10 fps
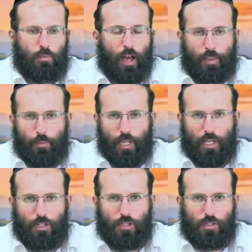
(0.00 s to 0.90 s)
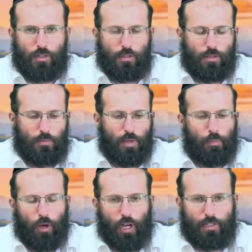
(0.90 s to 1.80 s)
by the beach. Me
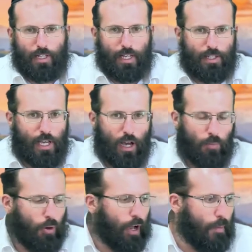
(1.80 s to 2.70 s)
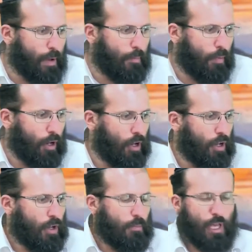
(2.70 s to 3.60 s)
personally, as a young boy, I remember
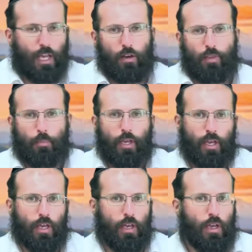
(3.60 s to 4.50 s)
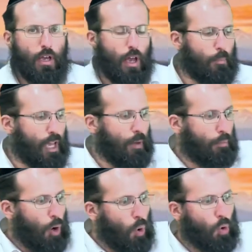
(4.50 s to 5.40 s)
being on the pier and
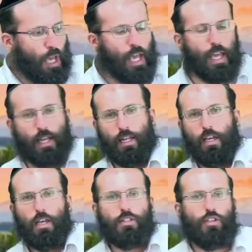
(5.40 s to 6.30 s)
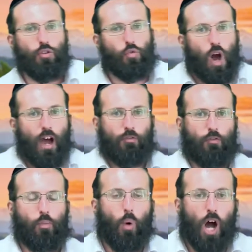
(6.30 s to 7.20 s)
being pulled in to the
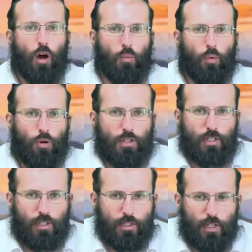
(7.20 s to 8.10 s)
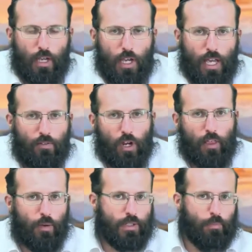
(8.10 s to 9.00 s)
rough, wild waters, even though
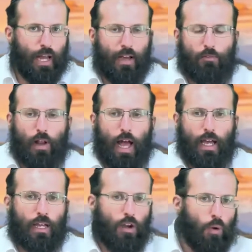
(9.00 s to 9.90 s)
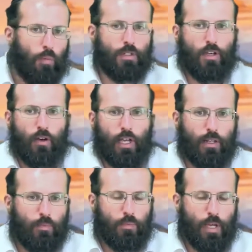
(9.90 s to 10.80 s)
there was a black flag and no one was going
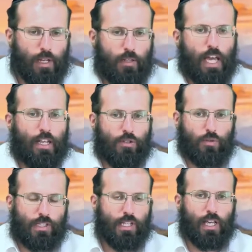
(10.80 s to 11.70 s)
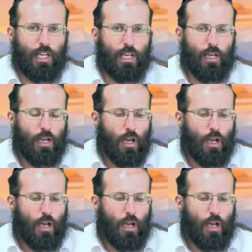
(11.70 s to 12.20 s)
in the actual sea,